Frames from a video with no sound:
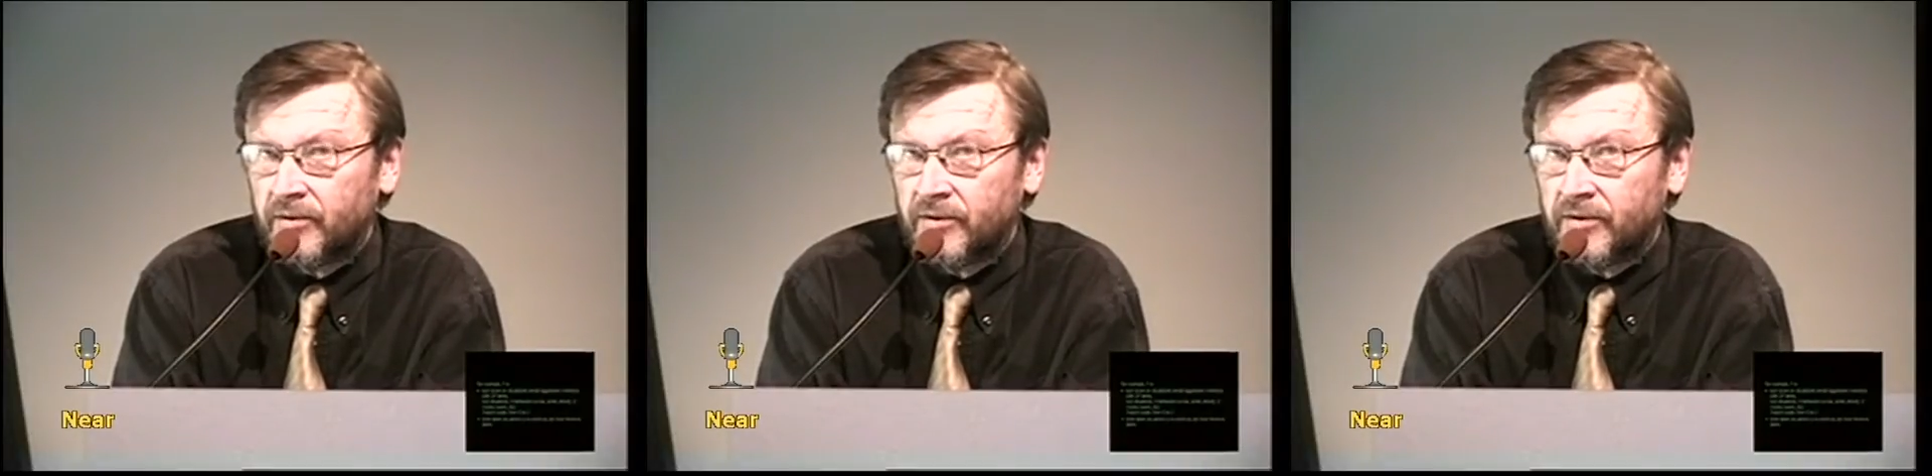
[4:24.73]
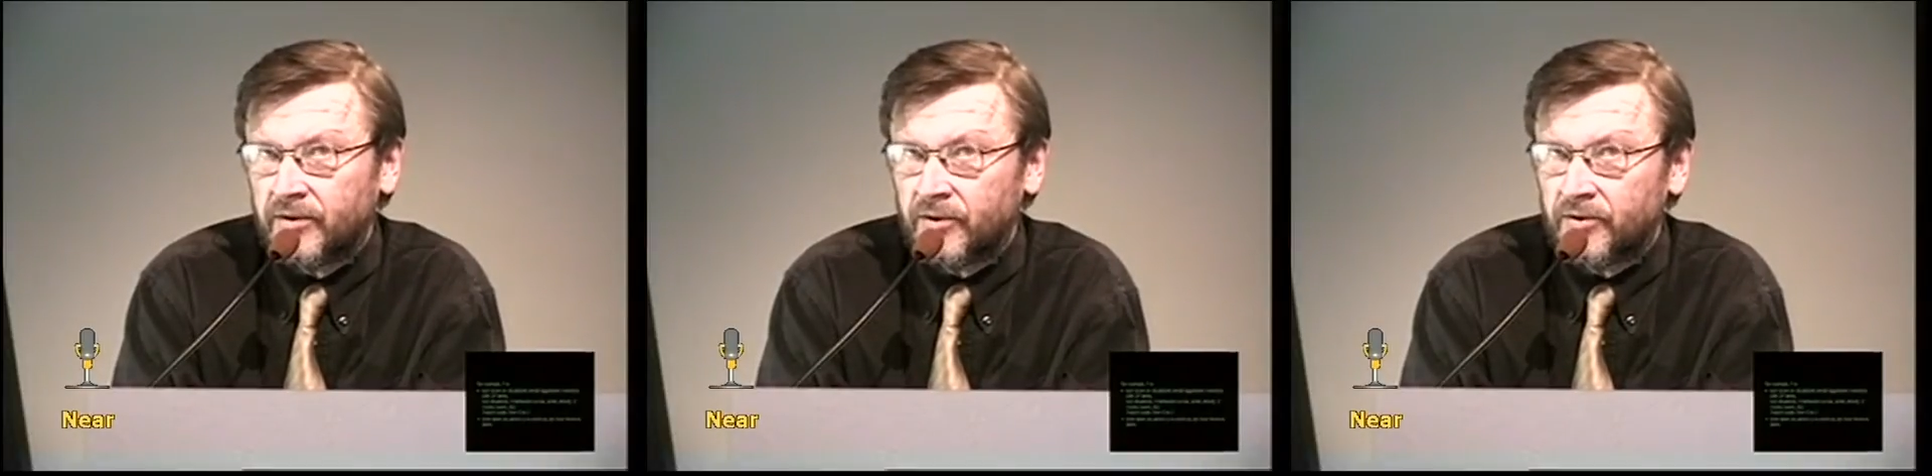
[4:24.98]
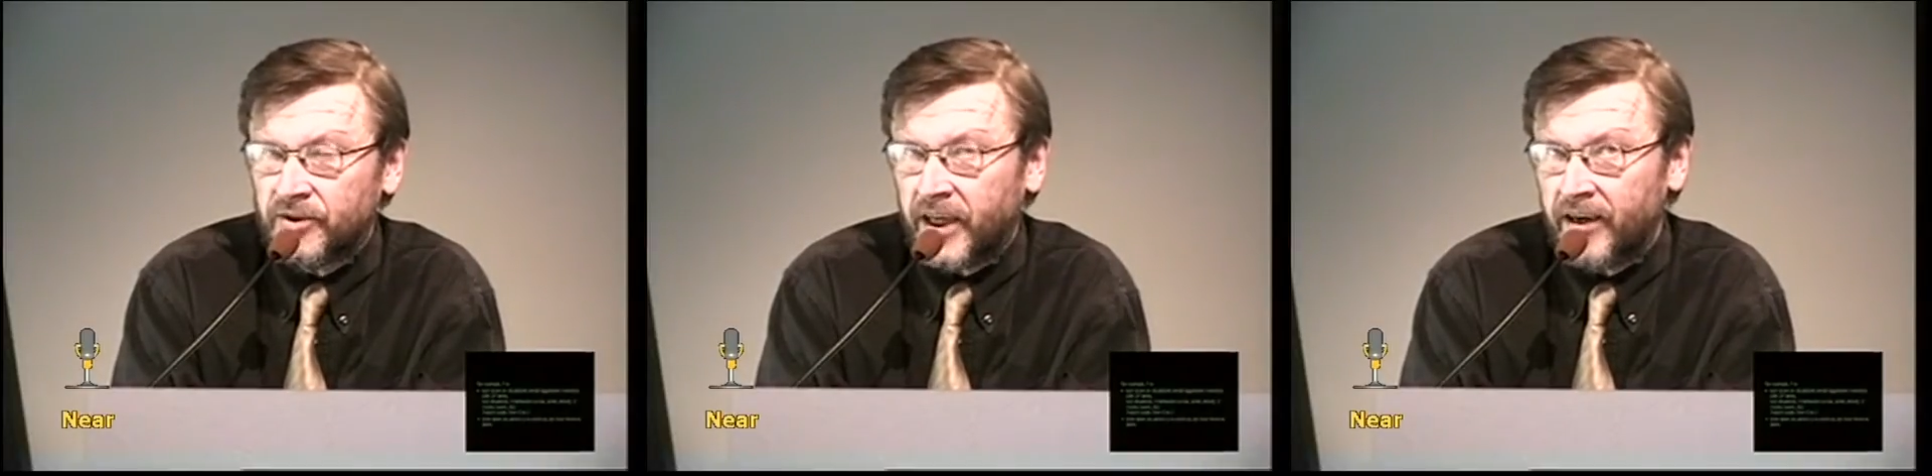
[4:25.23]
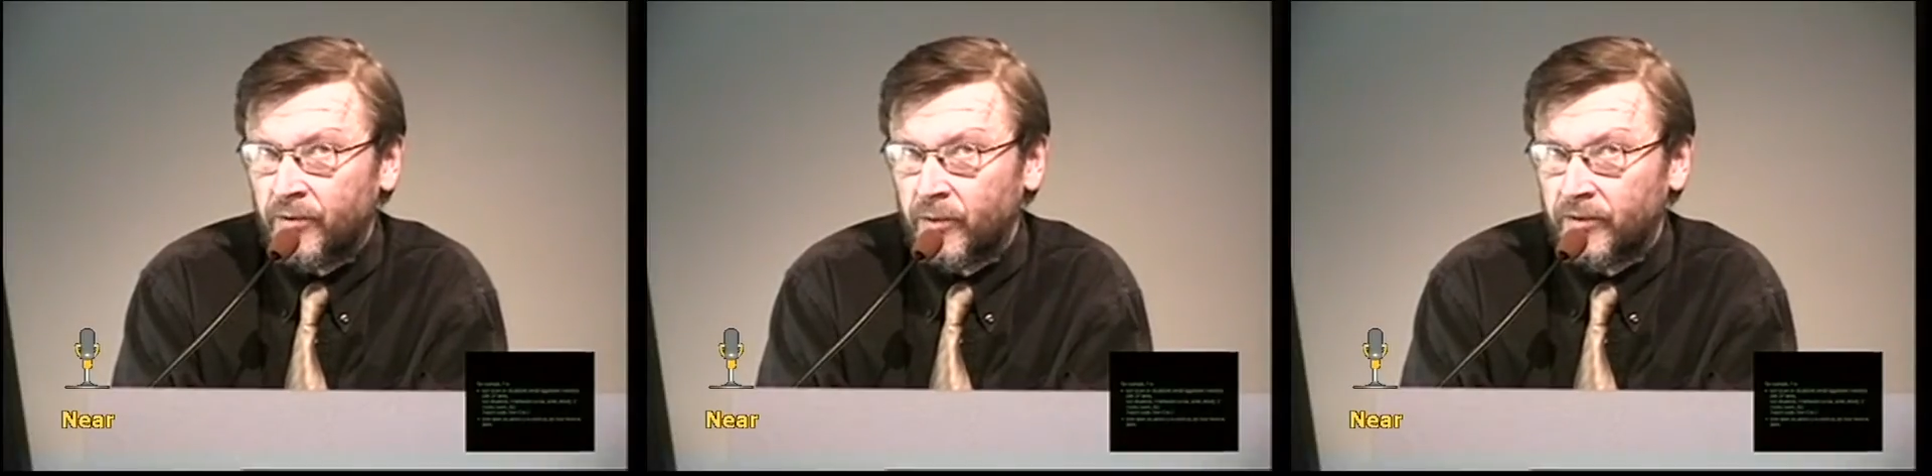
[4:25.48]
to
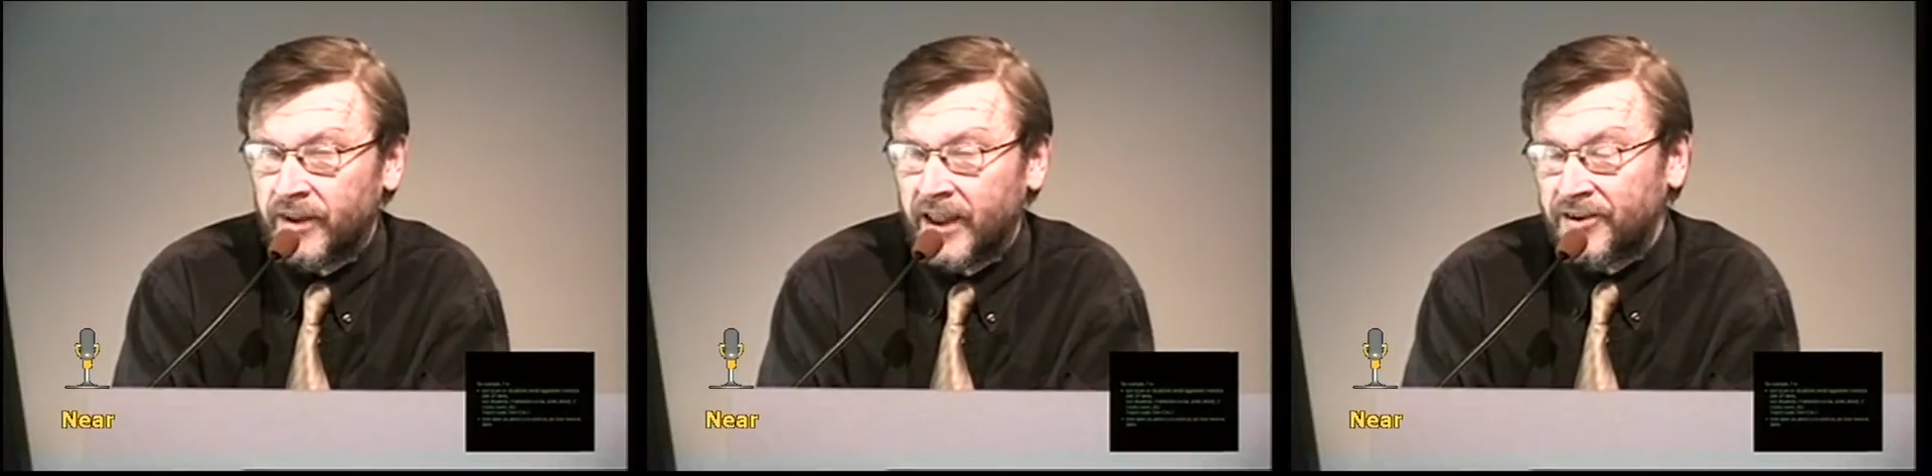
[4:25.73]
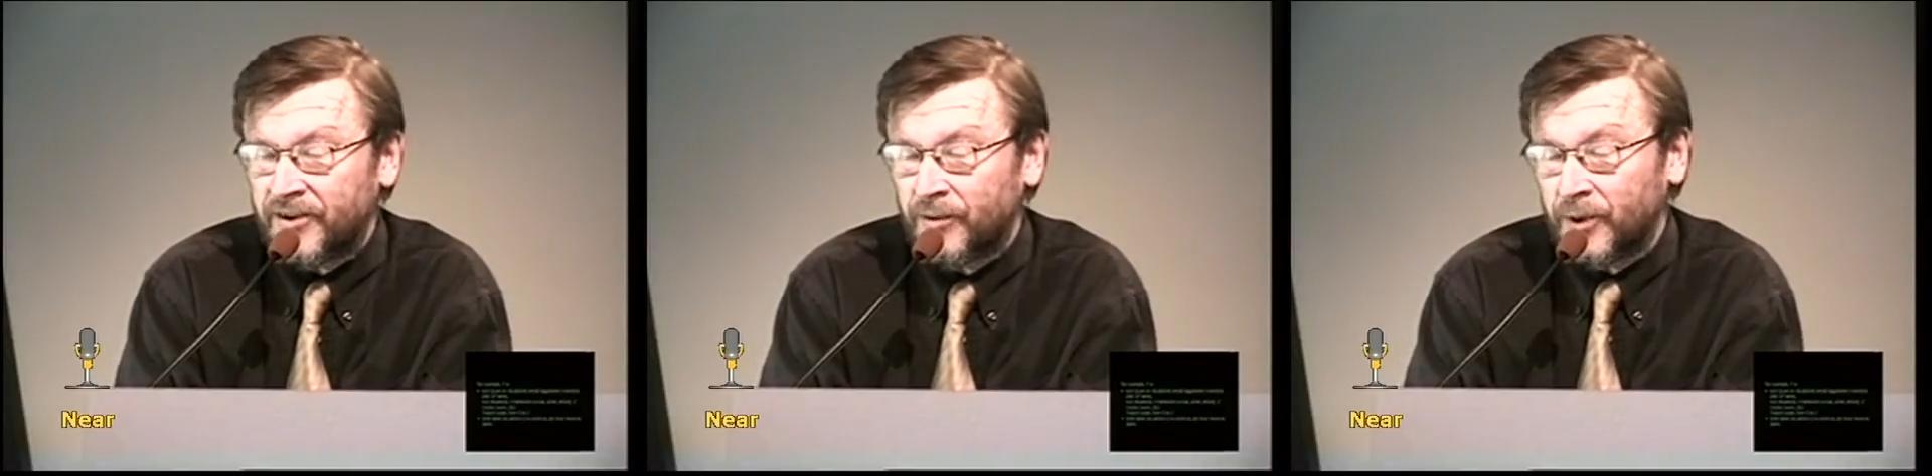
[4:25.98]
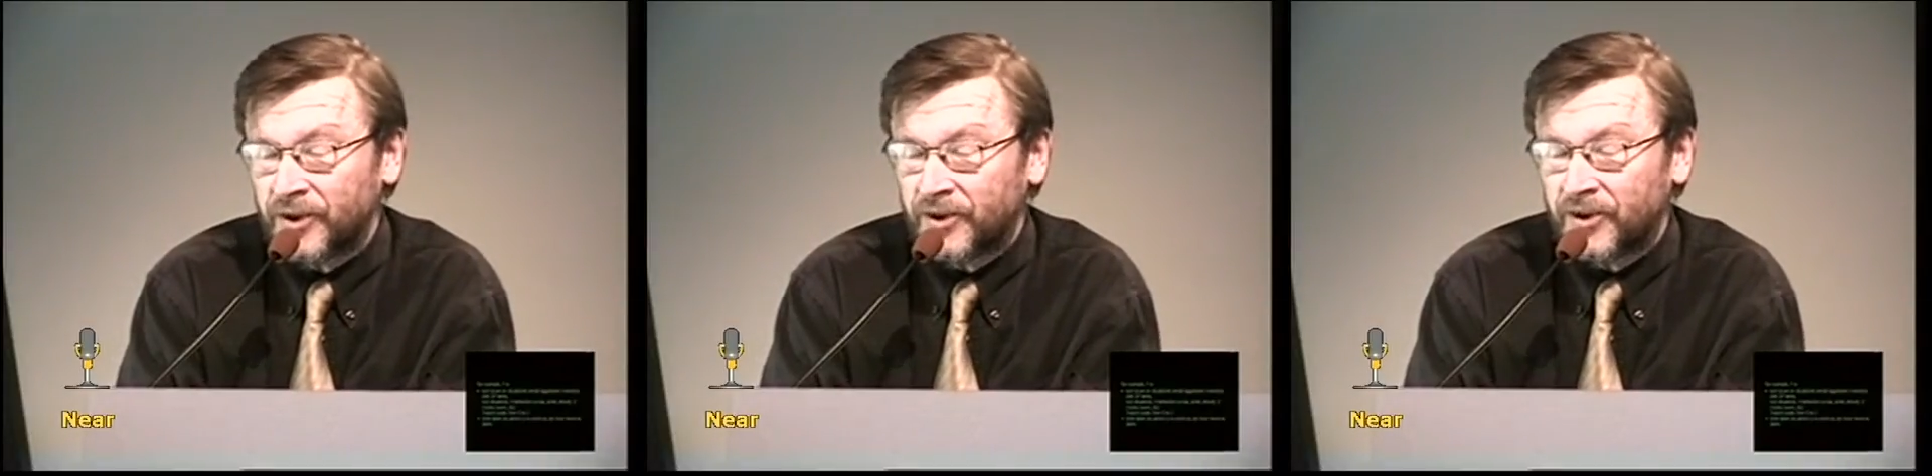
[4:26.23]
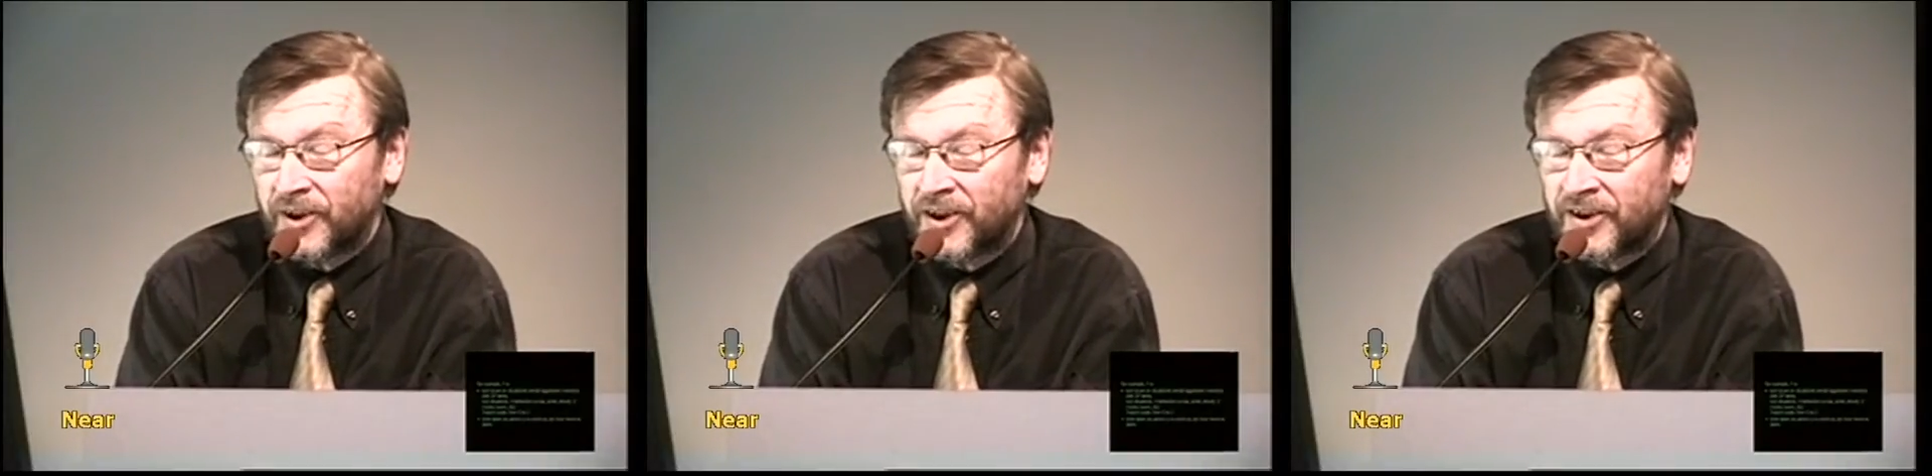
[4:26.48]
say that you want to
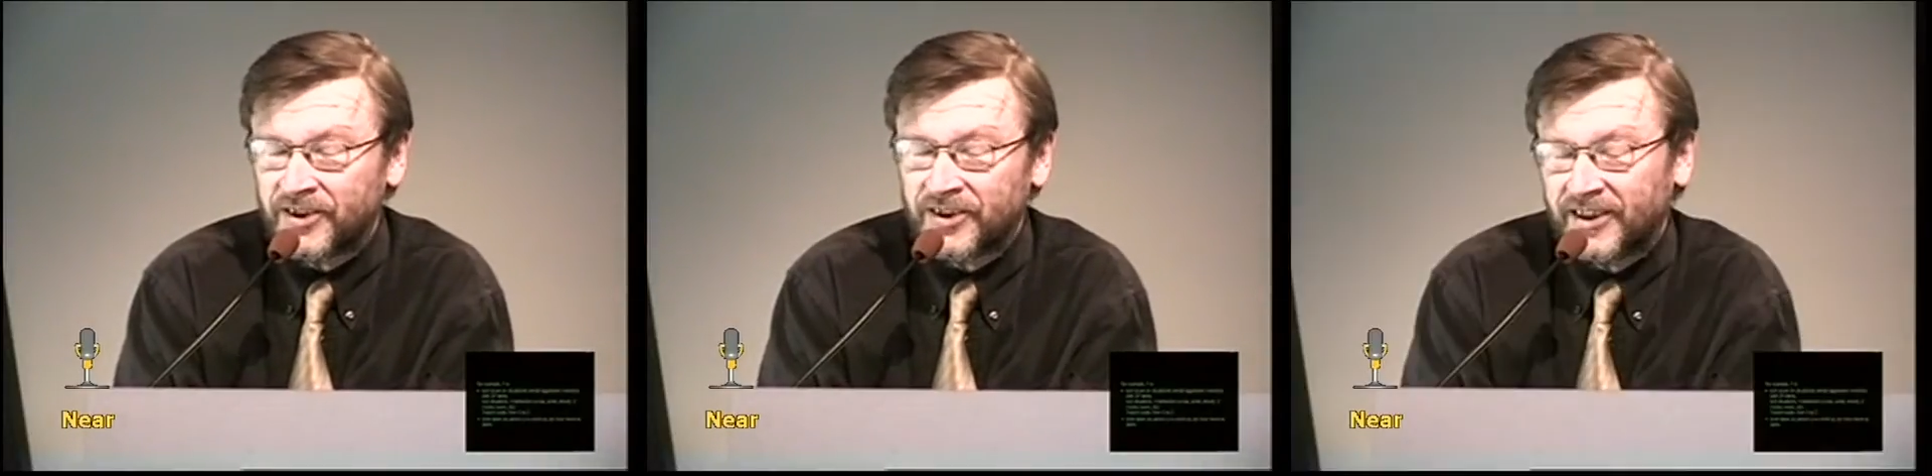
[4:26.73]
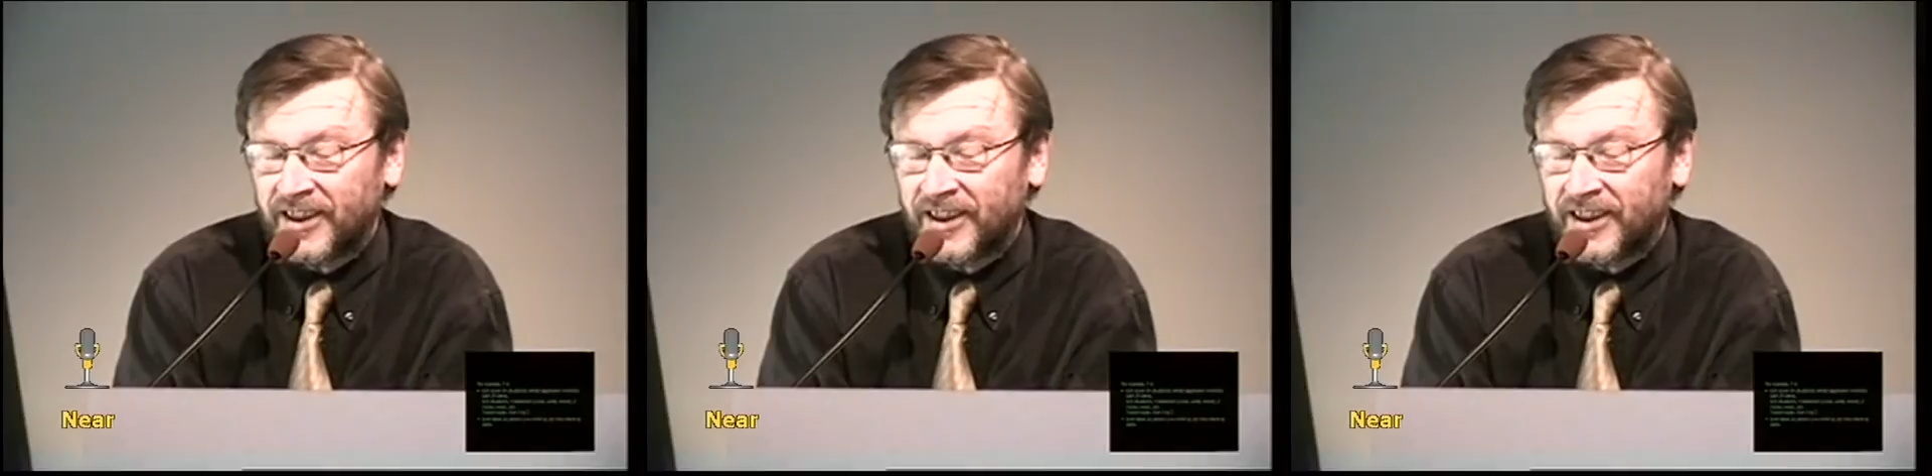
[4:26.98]
curse